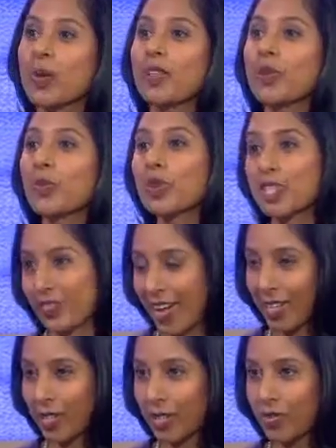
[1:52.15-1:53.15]
about their risk
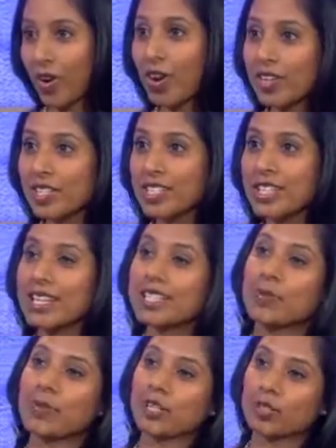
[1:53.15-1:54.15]
factors for heart disease
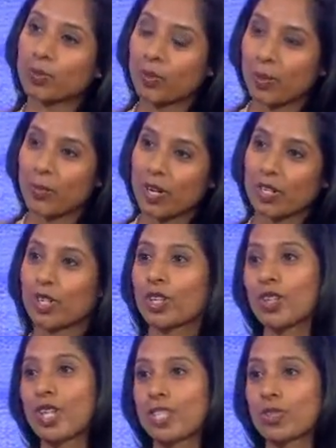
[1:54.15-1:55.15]
and make sure blood pressure,
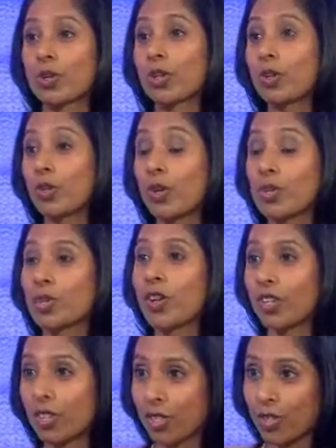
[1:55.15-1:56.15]
cholesterol, and glucose are
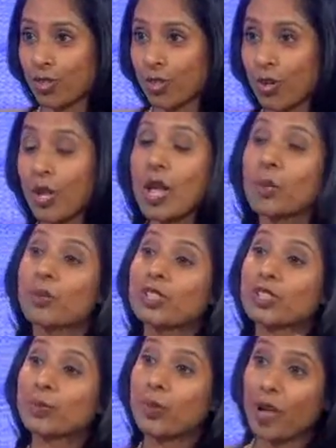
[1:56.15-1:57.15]
under control. But
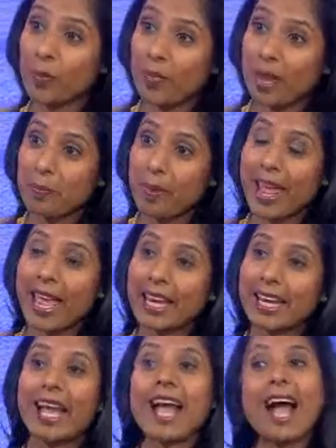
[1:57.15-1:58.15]
should bald men
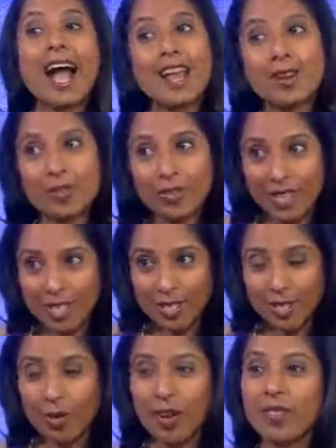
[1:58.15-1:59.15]
panic? I don't think
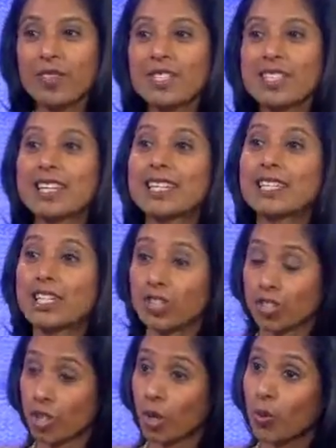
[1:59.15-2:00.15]
so. Now, this study did
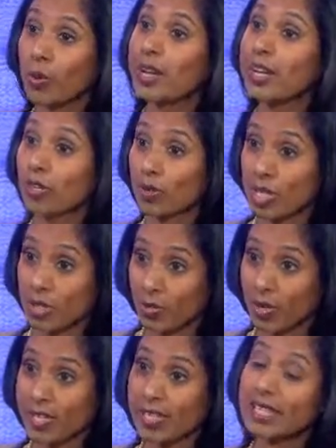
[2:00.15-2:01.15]
show an increased
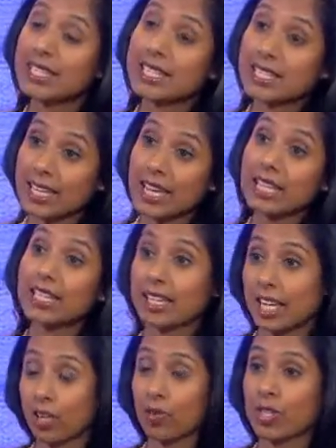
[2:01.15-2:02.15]
risk. It's a slightly
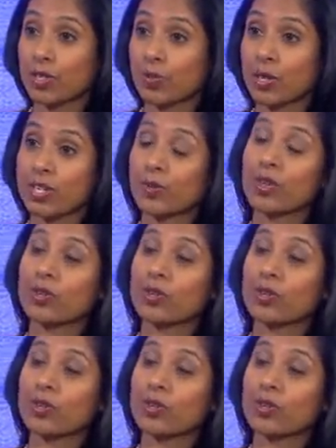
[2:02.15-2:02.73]
slightly increased risk when